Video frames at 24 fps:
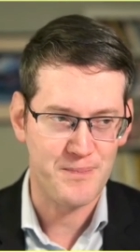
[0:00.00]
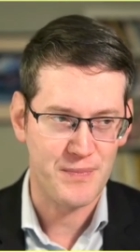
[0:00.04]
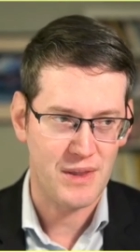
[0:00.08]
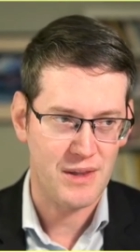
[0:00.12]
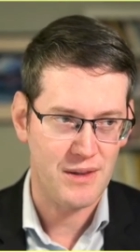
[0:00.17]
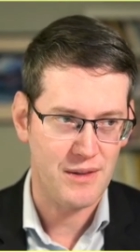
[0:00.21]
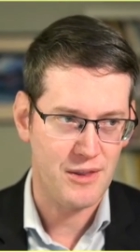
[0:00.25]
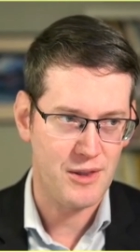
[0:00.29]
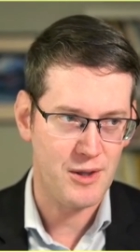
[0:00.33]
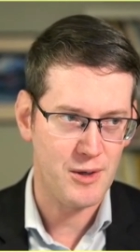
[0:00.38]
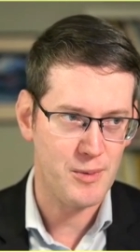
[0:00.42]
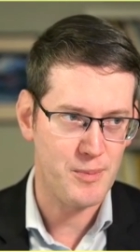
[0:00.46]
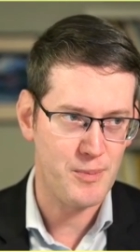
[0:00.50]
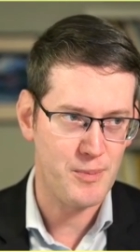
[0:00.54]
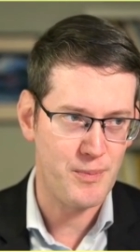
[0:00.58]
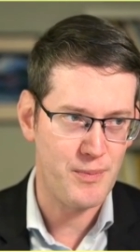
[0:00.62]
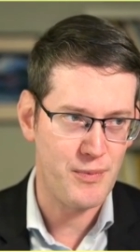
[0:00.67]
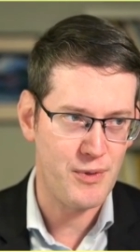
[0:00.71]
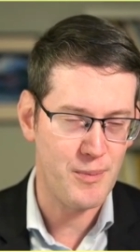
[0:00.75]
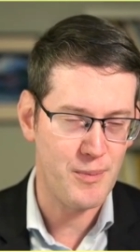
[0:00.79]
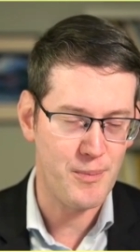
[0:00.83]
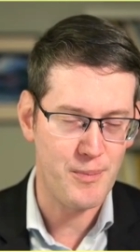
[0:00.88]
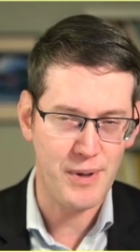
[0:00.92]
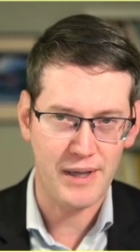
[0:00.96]
the
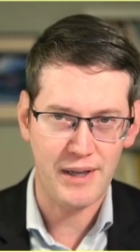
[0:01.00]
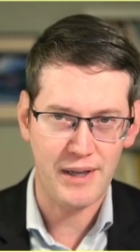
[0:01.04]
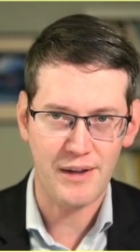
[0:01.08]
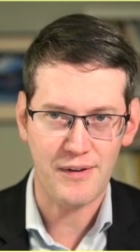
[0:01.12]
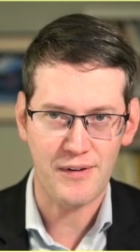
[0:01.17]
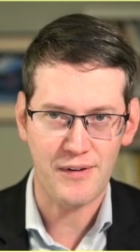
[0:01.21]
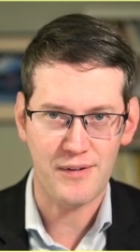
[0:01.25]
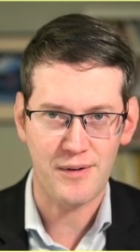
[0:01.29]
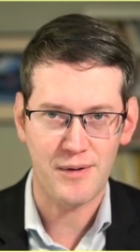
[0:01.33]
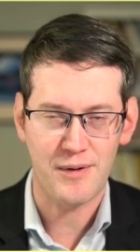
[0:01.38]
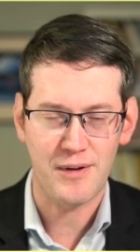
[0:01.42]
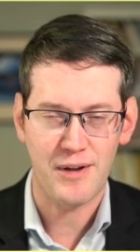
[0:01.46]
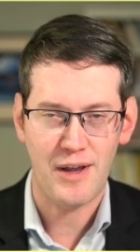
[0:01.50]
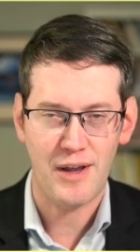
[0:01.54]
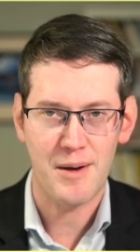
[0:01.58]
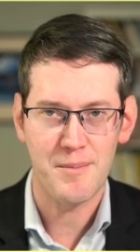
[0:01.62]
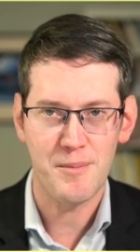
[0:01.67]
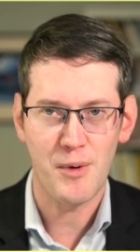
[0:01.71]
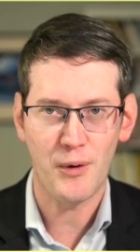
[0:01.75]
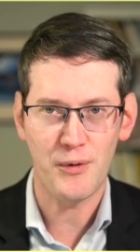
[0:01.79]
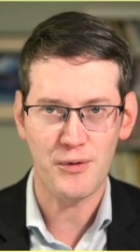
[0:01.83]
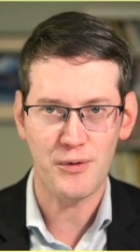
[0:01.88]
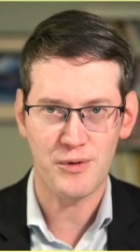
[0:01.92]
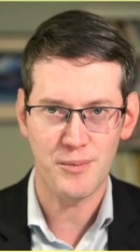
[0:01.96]
biggest and
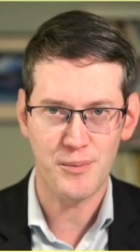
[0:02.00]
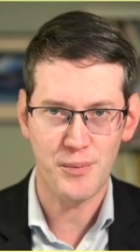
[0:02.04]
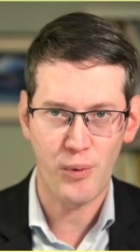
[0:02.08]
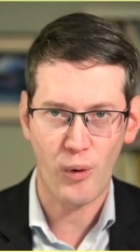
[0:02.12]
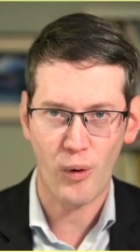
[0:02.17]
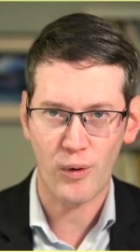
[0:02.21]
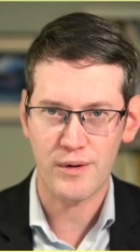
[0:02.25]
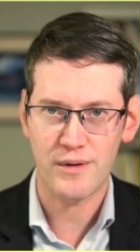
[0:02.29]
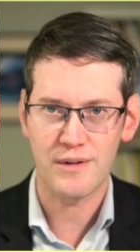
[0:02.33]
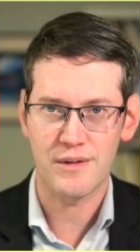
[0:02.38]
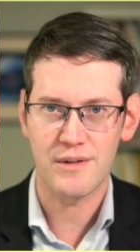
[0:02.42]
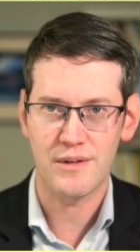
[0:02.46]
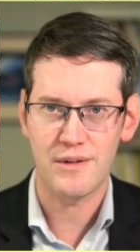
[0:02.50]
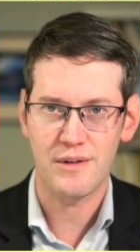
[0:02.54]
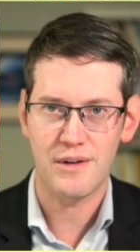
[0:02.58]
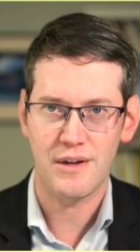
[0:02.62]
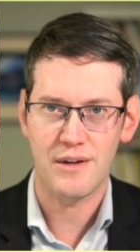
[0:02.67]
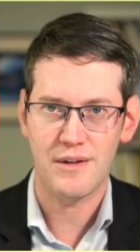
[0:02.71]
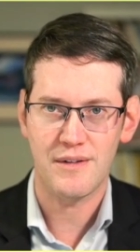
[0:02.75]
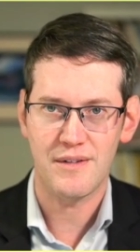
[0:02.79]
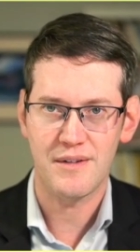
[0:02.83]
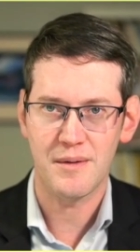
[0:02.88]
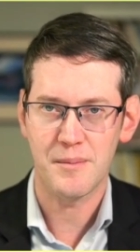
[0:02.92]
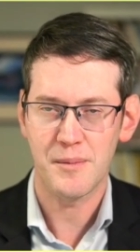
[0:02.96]
most important
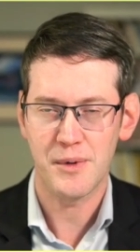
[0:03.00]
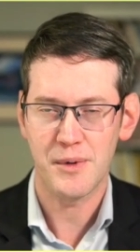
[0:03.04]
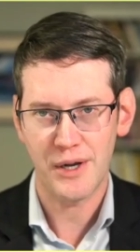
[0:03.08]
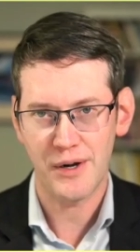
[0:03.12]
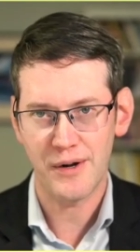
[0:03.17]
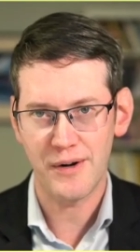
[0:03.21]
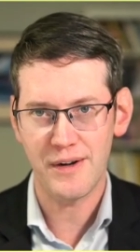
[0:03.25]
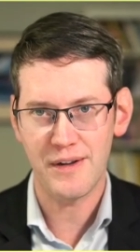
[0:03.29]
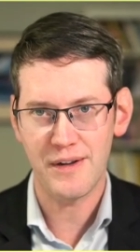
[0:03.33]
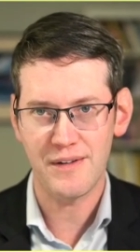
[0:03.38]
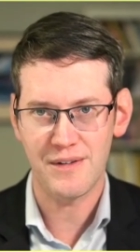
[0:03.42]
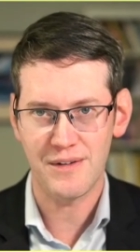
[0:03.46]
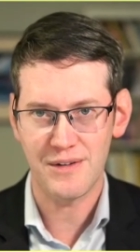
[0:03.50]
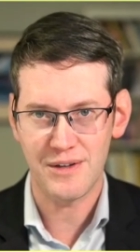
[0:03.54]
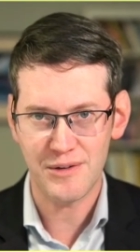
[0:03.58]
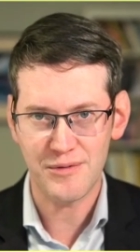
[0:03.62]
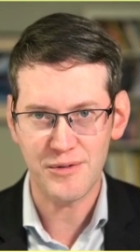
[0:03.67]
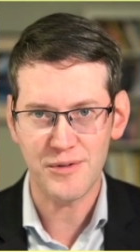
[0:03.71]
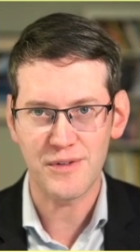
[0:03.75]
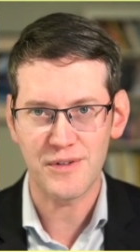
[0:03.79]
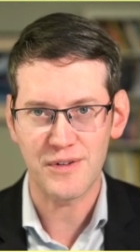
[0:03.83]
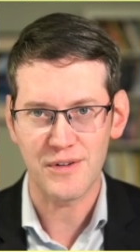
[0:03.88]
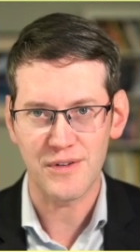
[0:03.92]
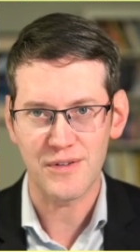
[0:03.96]
similarities and
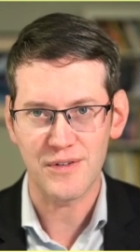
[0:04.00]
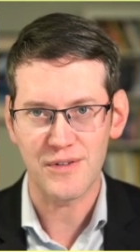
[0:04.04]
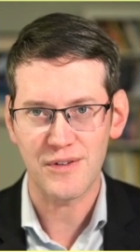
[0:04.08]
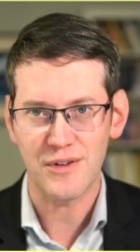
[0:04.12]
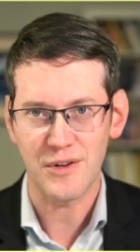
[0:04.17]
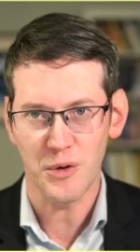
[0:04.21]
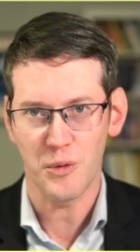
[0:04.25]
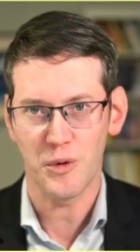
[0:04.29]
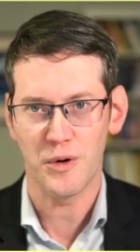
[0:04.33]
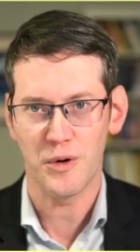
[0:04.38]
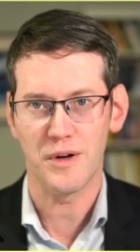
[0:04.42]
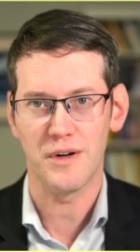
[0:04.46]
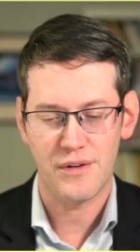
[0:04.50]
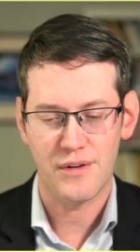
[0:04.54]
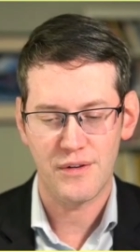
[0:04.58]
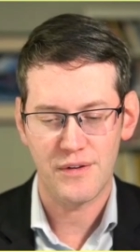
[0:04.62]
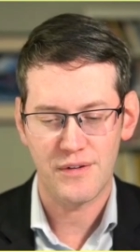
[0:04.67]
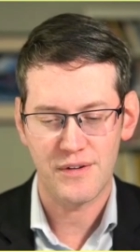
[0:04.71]
differences in the world.